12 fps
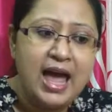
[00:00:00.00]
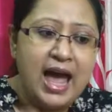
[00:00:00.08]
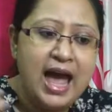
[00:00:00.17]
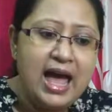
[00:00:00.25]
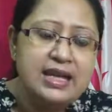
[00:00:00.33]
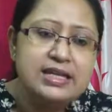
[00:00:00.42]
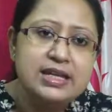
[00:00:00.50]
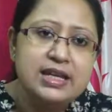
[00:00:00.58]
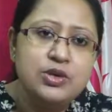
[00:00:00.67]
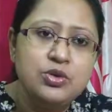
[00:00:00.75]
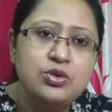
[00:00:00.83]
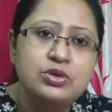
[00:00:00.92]
And,
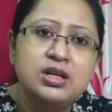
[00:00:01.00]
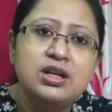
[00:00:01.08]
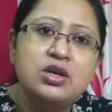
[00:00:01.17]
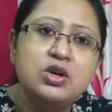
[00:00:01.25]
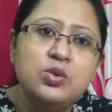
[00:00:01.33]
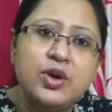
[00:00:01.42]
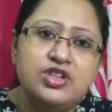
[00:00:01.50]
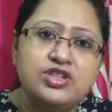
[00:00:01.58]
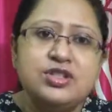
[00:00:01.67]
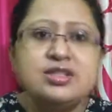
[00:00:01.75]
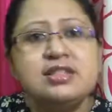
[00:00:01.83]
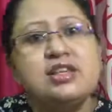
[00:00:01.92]
you know, the
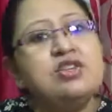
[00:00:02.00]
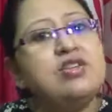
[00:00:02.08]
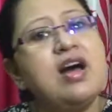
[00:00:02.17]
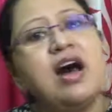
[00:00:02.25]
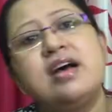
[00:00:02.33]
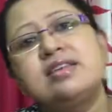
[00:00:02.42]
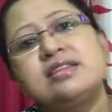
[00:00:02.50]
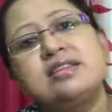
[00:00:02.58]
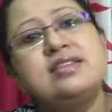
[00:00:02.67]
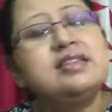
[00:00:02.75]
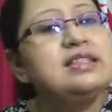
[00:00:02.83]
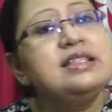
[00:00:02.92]
questions that you're asked
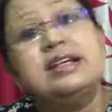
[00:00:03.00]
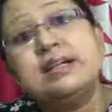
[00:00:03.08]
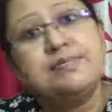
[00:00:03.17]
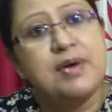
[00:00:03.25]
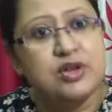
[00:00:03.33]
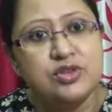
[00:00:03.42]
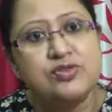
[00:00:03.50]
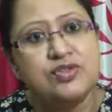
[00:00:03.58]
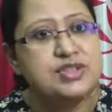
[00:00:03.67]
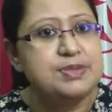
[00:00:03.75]
in the third part of your